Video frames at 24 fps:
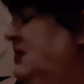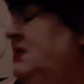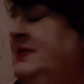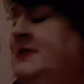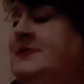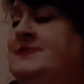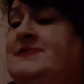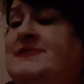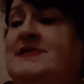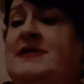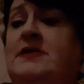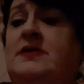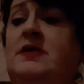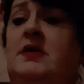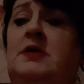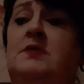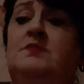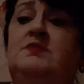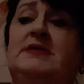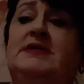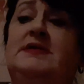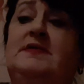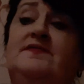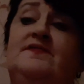let's get
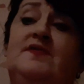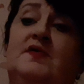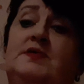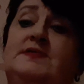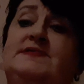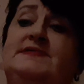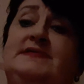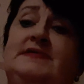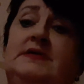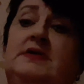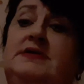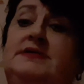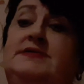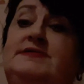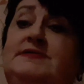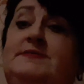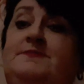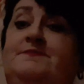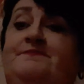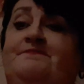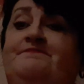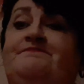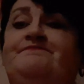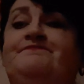on with the first
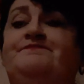item.